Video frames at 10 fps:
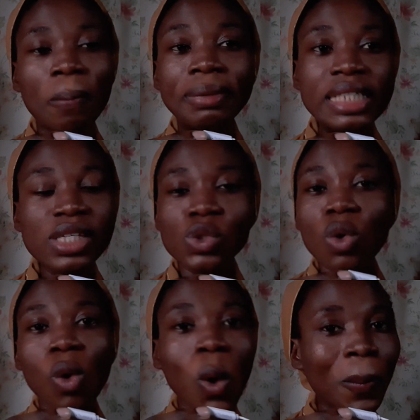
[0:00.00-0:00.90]
Please don't
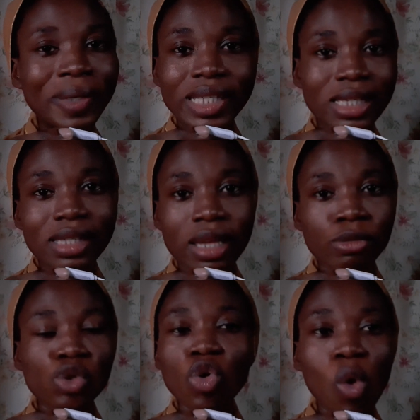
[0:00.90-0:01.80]
copy systems,
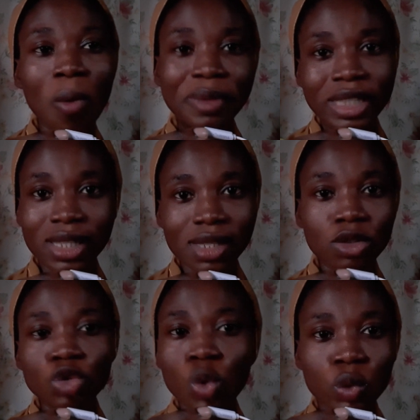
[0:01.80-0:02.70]
don't copy it,
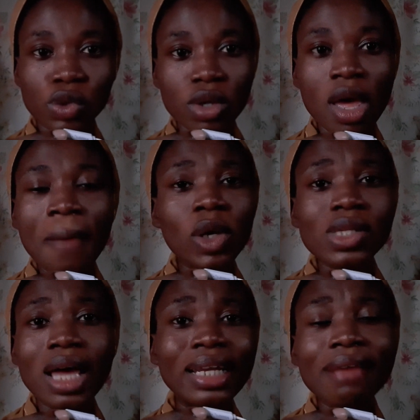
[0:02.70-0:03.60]
don't, because
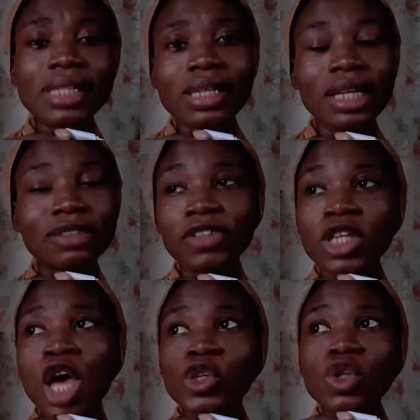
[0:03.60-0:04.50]
our lifestyles are different.
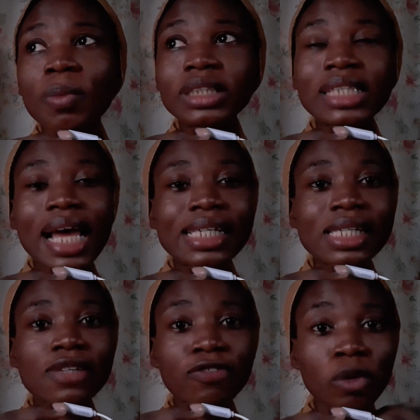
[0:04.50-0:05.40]
Somebody that is,
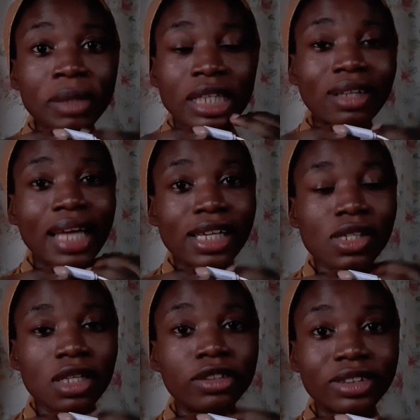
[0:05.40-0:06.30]
for me now, that is
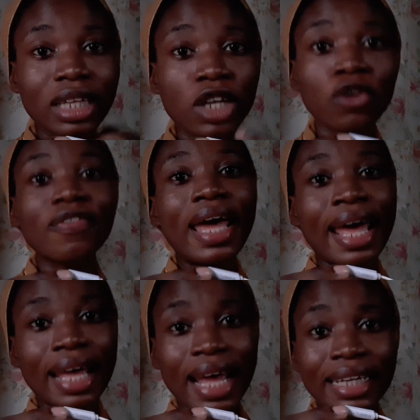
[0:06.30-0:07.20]
thinking of hair
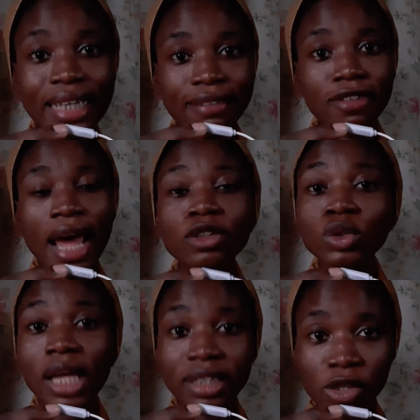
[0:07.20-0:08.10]
length, I know
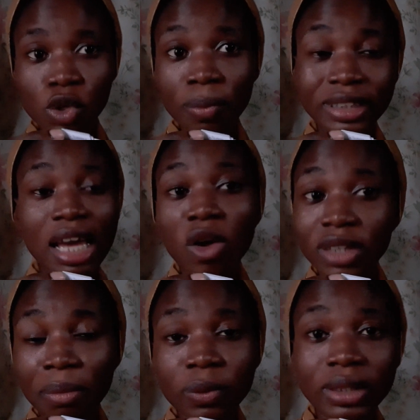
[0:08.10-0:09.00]
that there are other
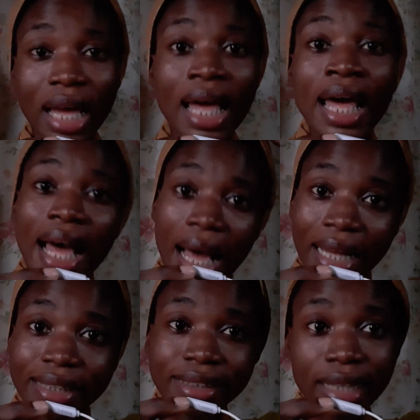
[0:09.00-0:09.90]
people that are
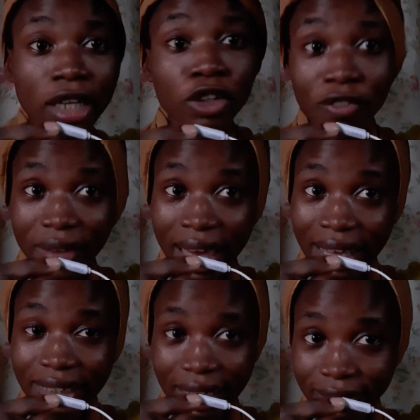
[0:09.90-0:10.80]
thinking of hair
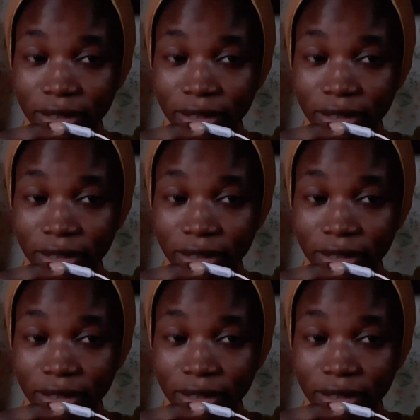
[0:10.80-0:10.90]
length.